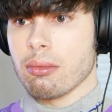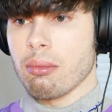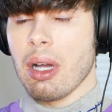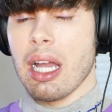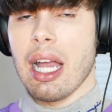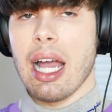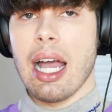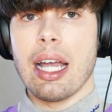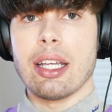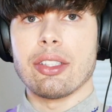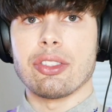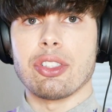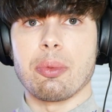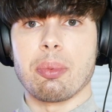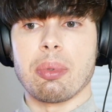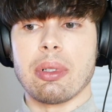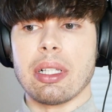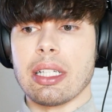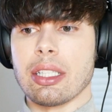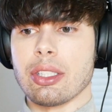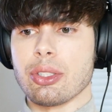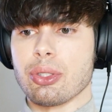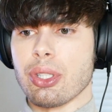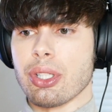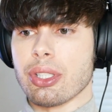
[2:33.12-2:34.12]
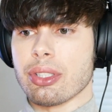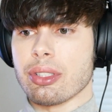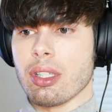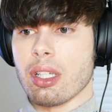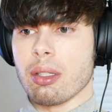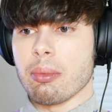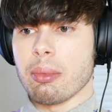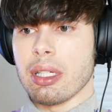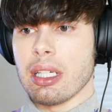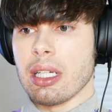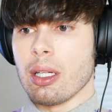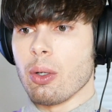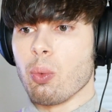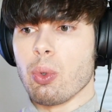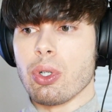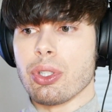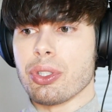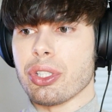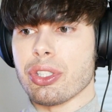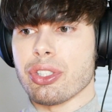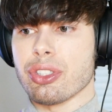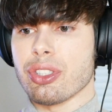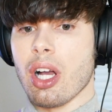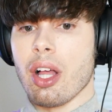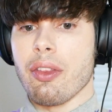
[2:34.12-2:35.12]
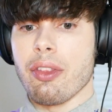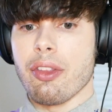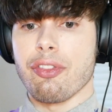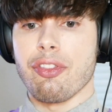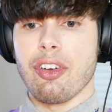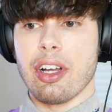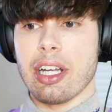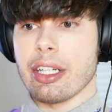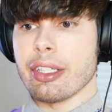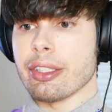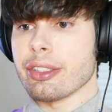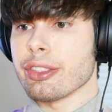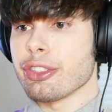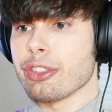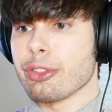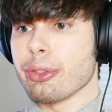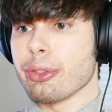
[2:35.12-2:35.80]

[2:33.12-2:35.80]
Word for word: My eyes are playing tricks on me. We're just on the fucking